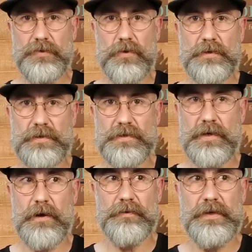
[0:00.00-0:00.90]
I drew on the
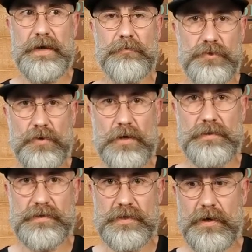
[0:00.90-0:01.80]
cigar. Then I would
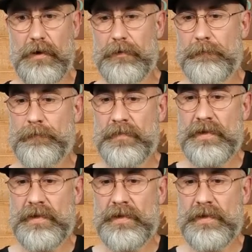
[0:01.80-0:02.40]
draw on the cigar,